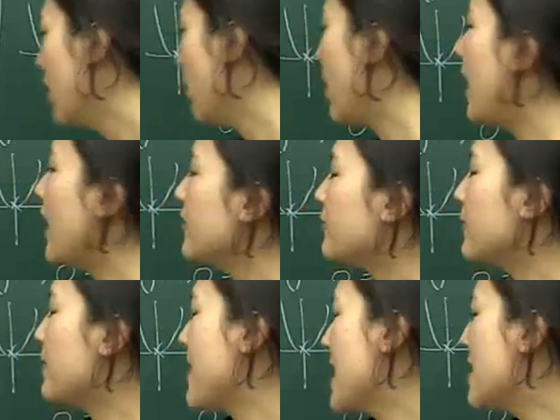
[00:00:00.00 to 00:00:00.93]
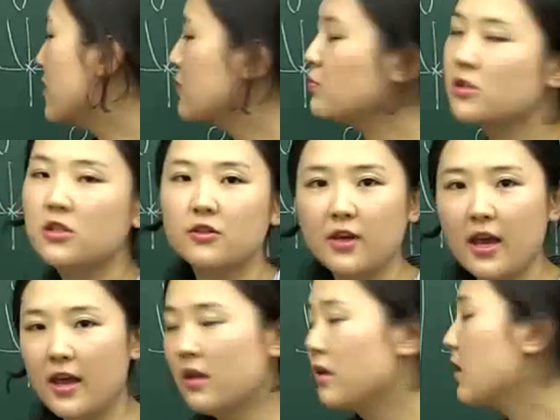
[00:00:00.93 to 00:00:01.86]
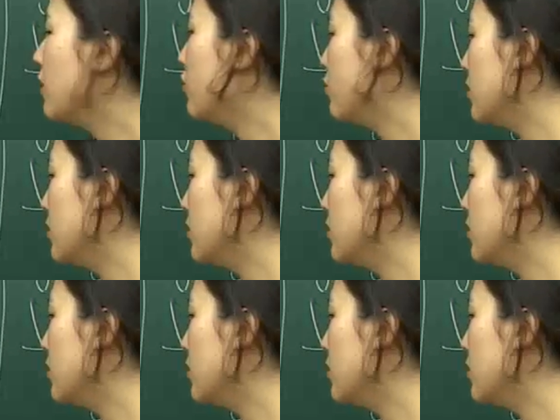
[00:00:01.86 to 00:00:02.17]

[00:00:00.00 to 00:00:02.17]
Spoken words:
what kind of remainders will you get? You